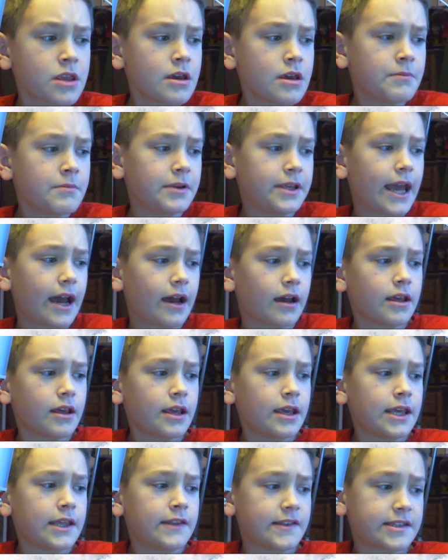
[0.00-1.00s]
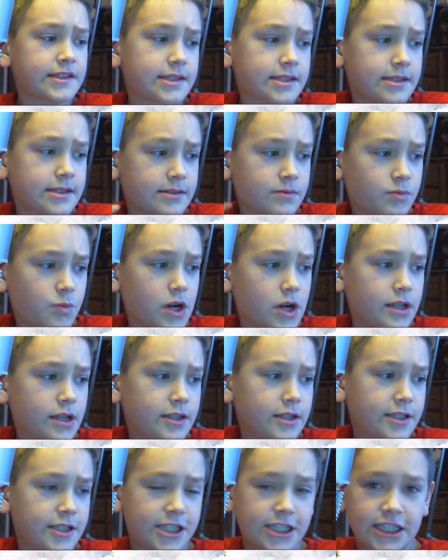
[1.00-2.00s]
But yeah, this is what
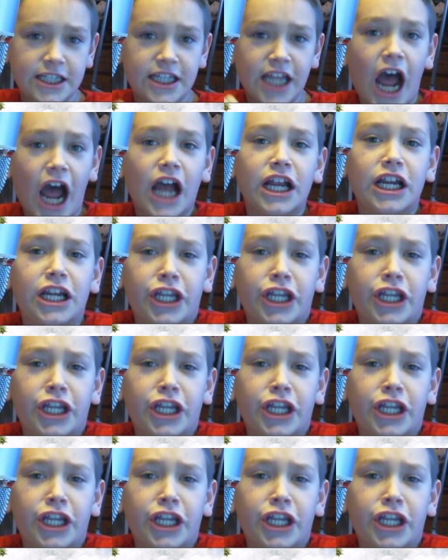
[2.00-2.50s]
Do-